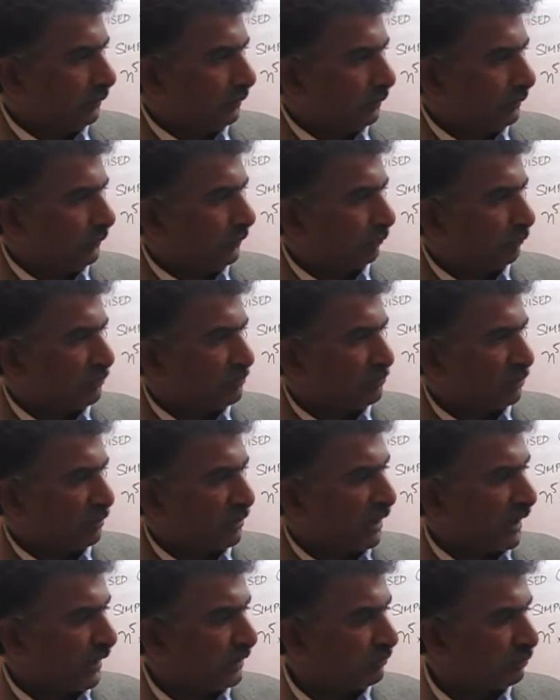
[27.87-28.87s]
The official
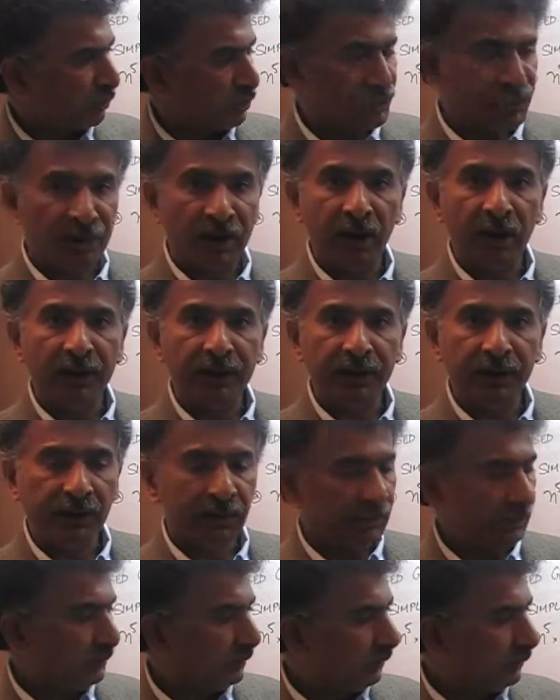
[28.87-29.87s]
guide to the GRE,
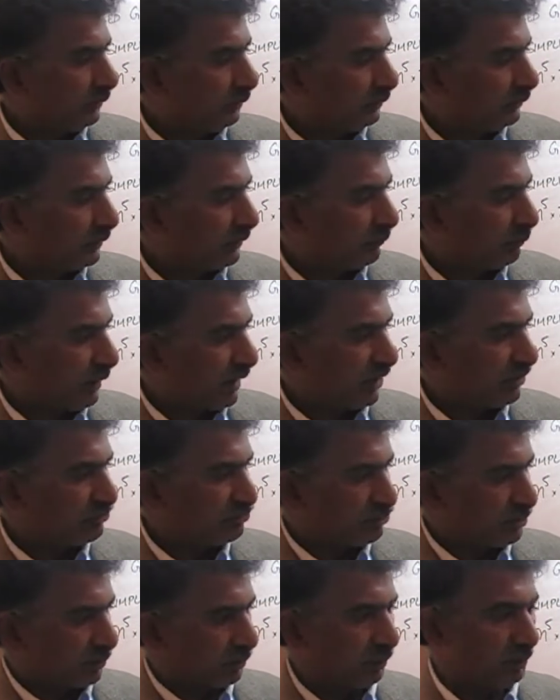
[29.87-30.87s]
the revised
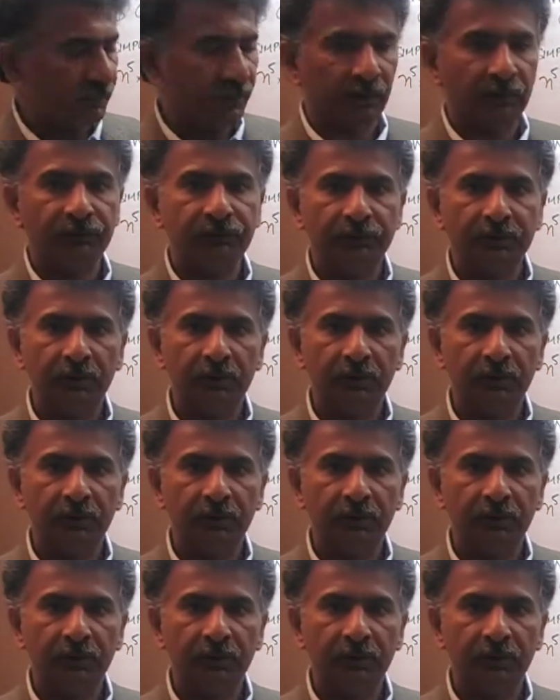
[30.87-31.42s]
general test.